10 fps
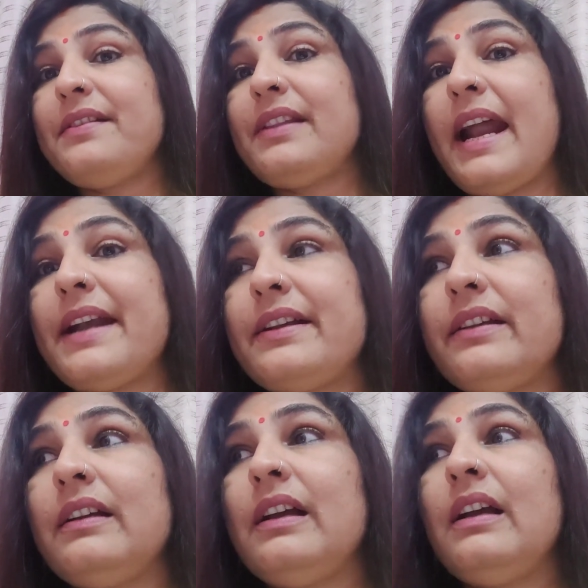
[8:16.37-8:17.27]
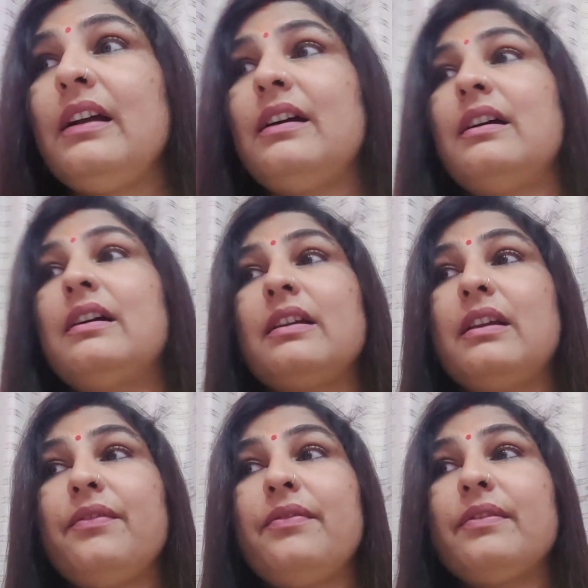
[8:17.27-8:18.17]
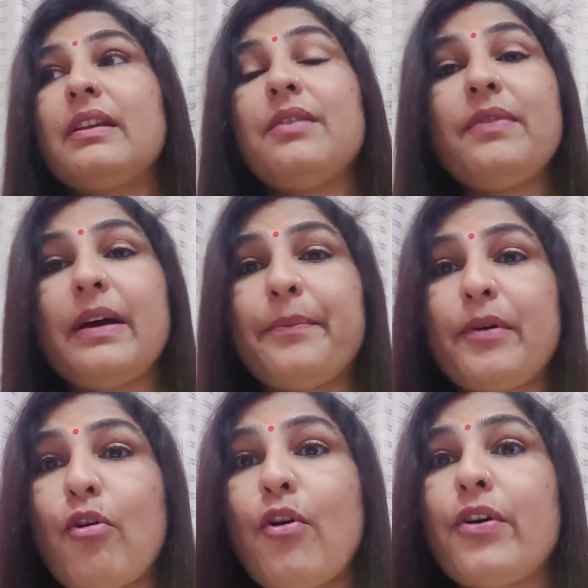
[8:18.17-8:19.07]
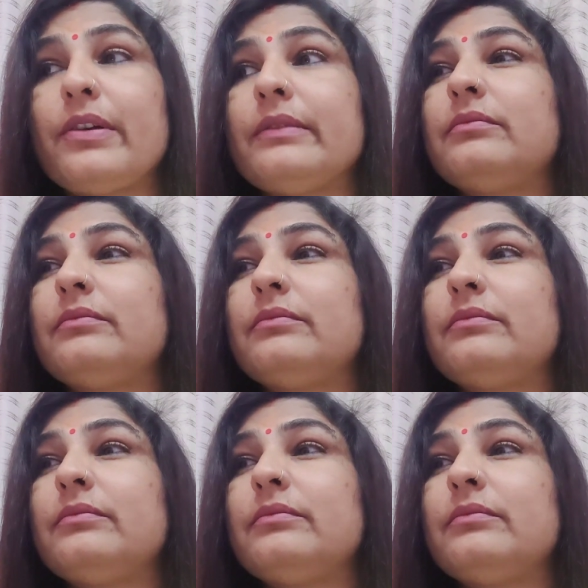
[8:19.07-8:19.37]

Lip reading: that give up or